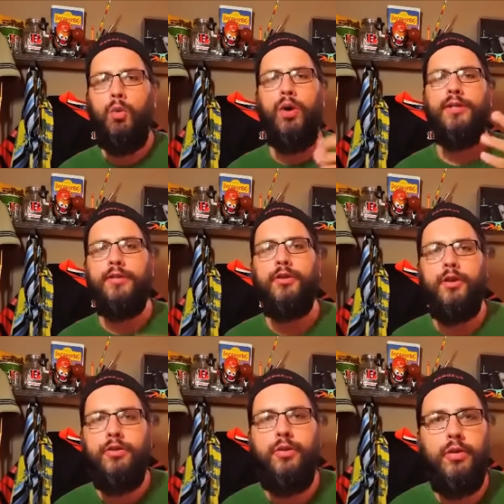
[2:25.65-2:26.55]
What is this
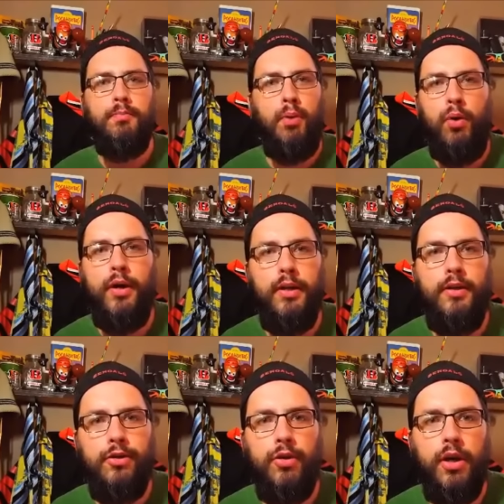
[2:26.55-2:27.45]
going to do to the porn
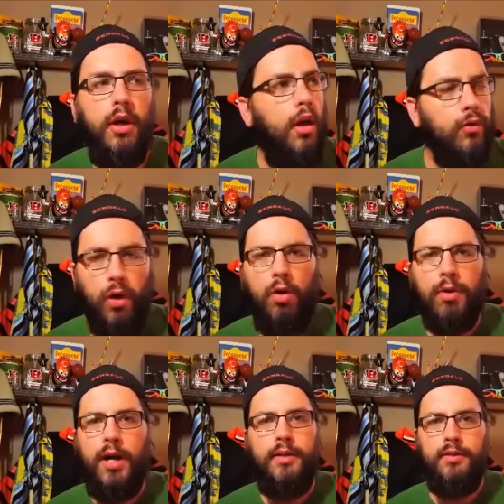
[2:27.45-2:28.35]
industry? They're
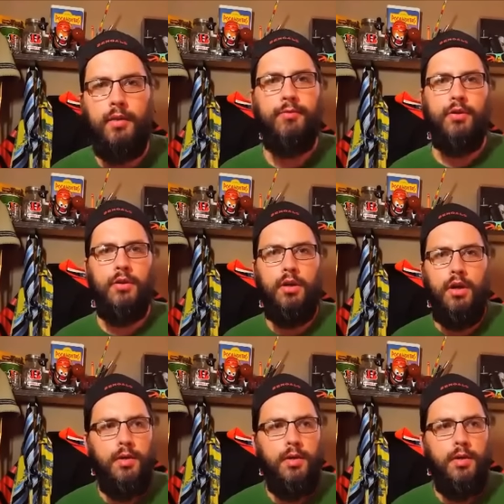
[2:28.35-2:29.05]
already suffering.